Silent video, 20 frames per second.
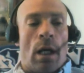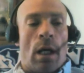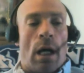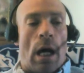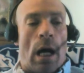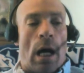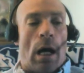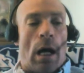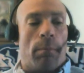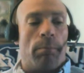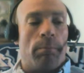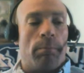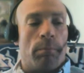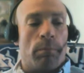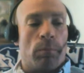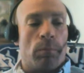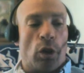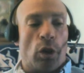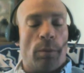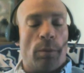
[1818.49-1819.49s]
um,
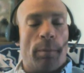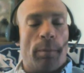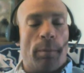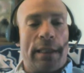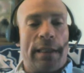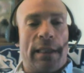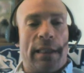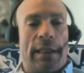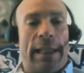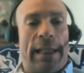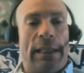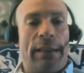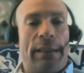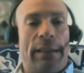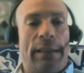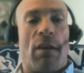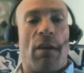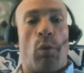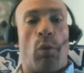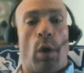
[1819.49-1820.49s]
so you might see an
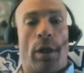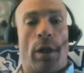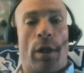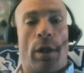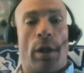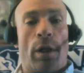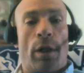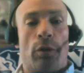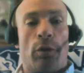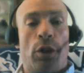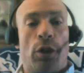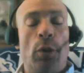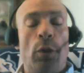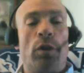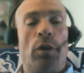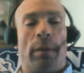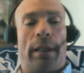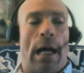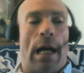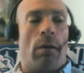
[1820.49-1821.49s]
85-102
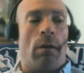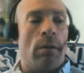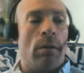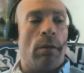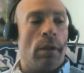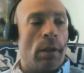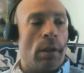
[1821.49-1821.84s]
split now.